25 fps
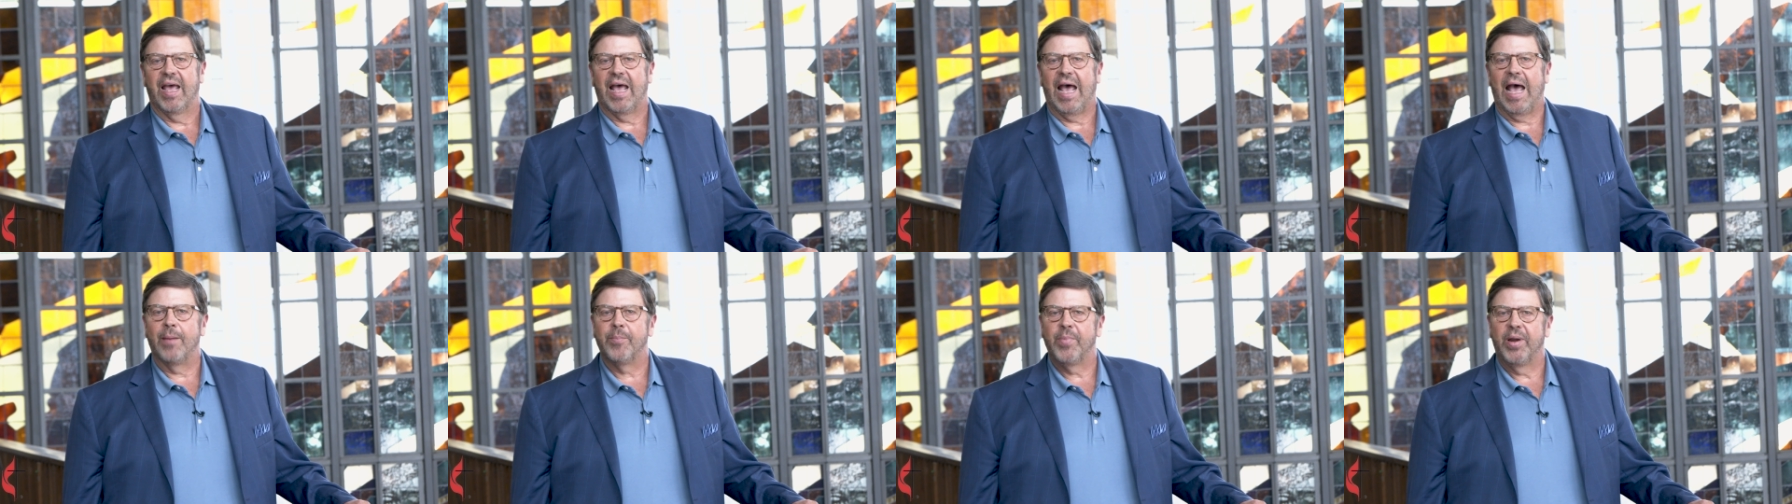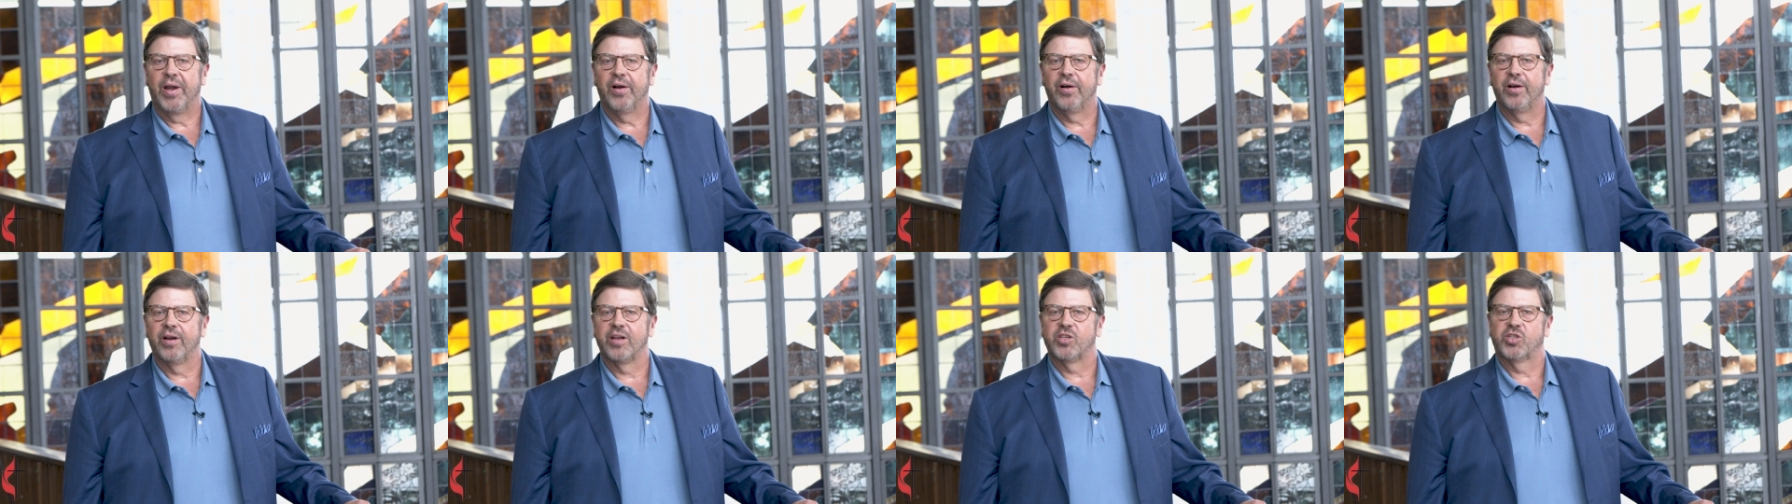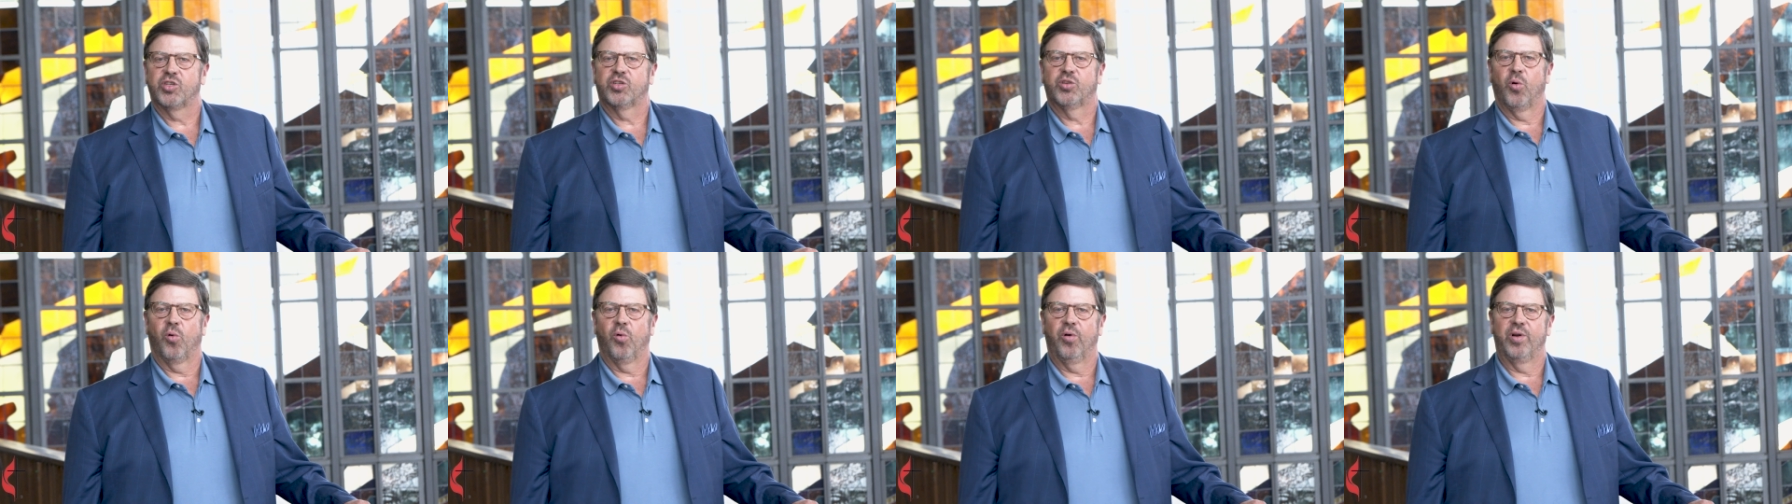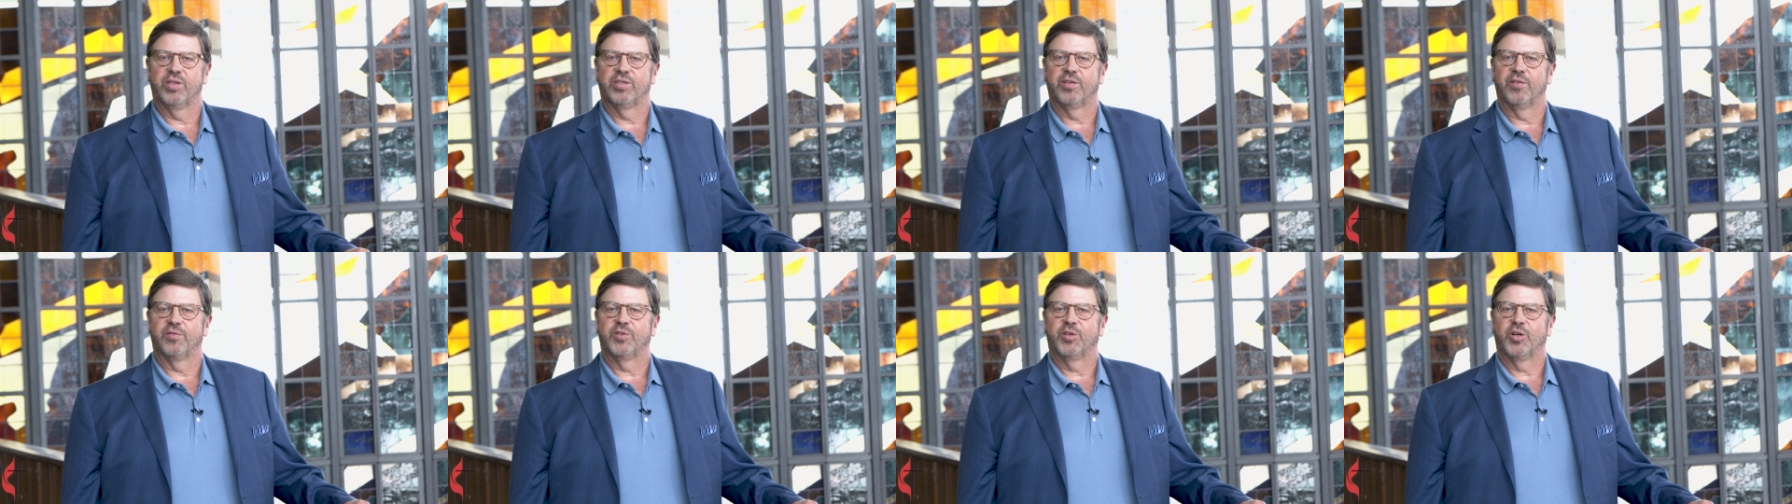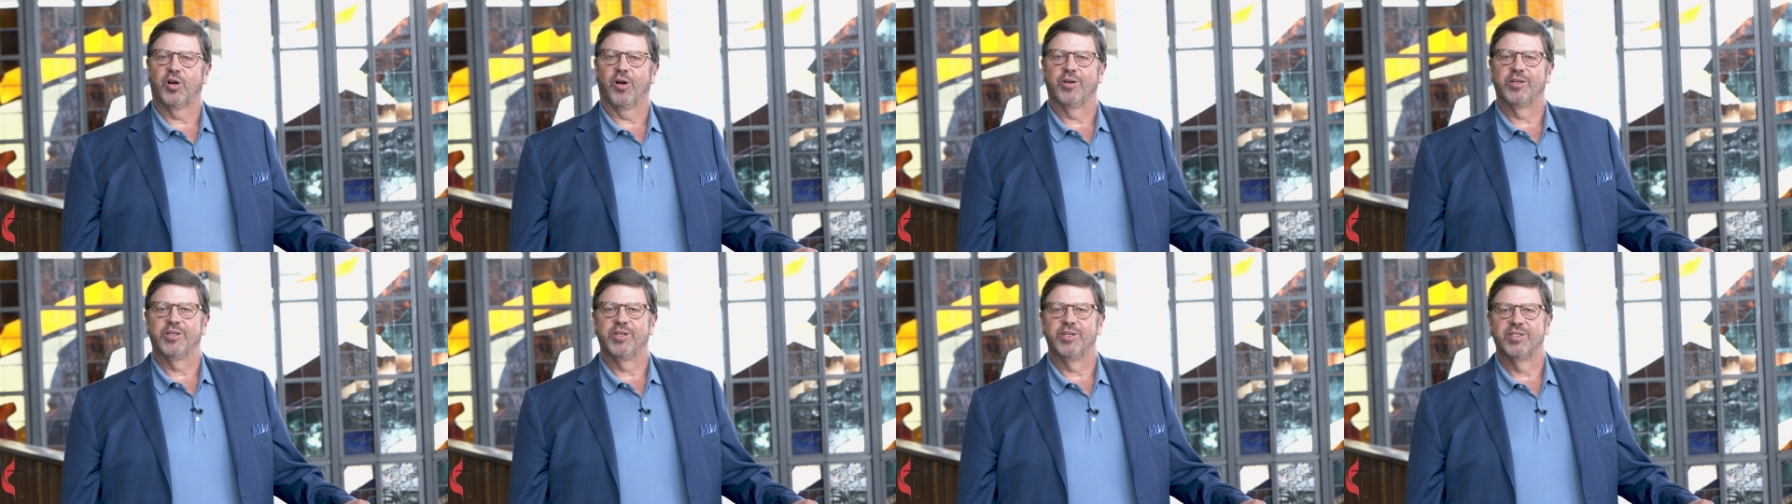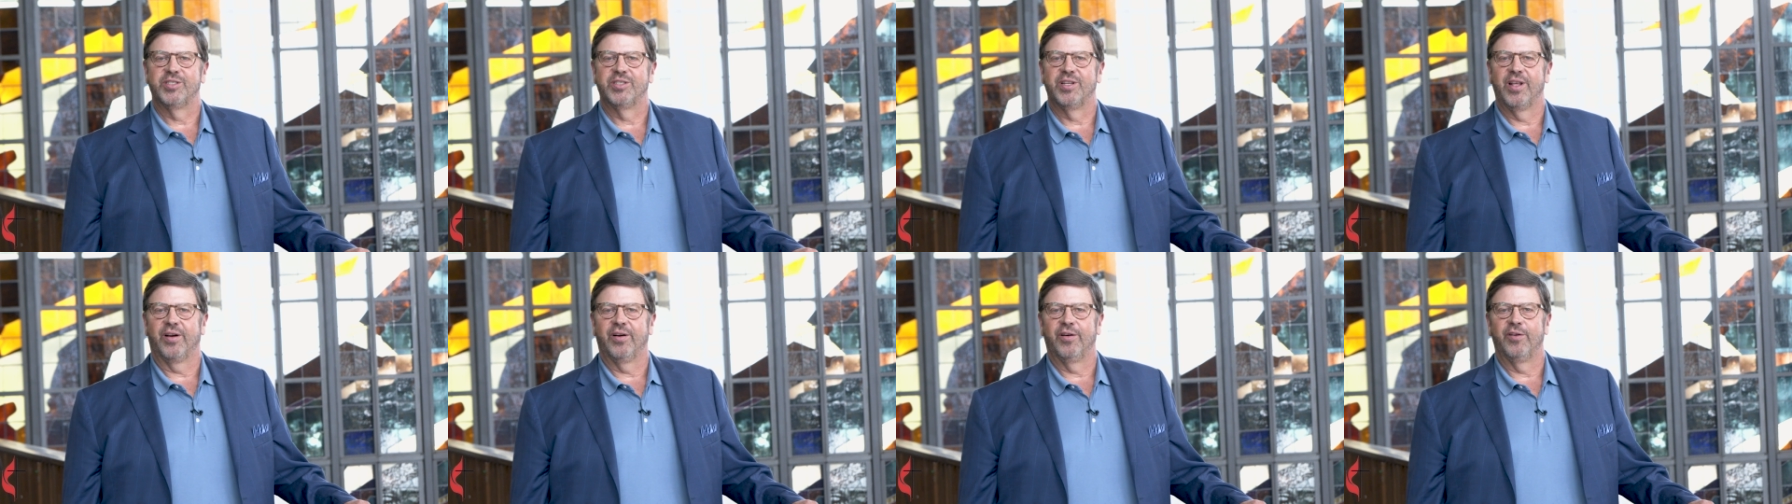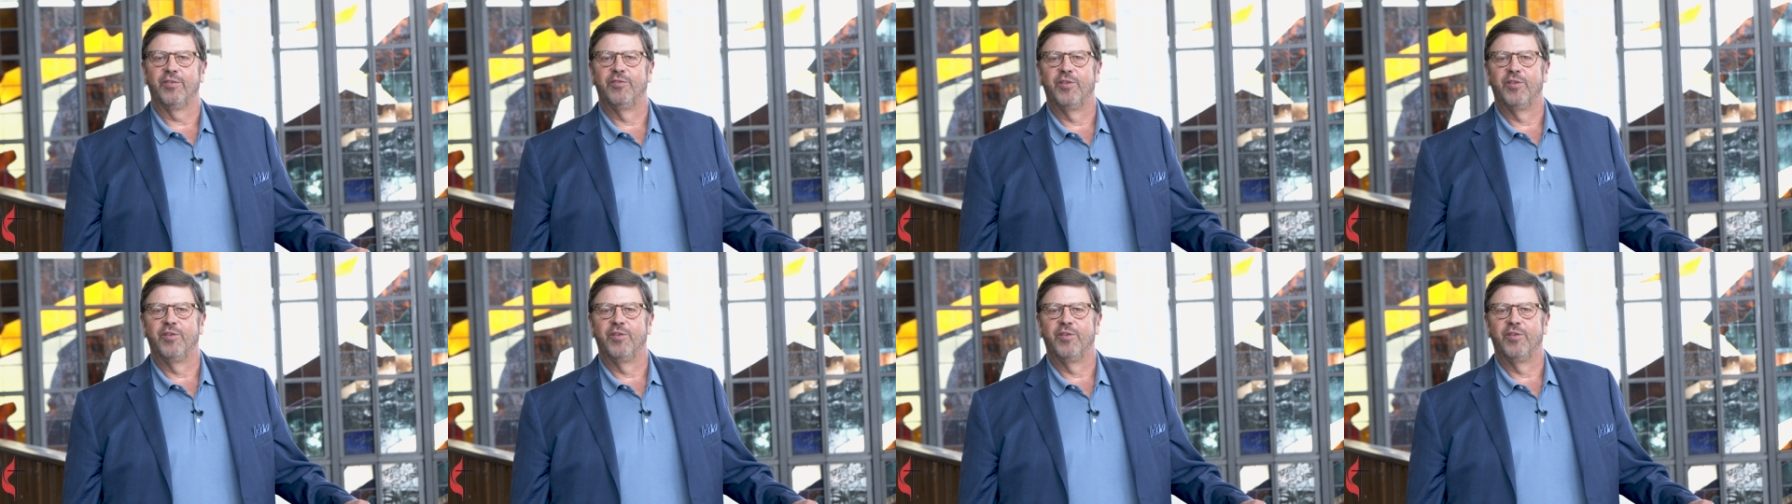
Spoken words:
I'm hearing stories of churches that are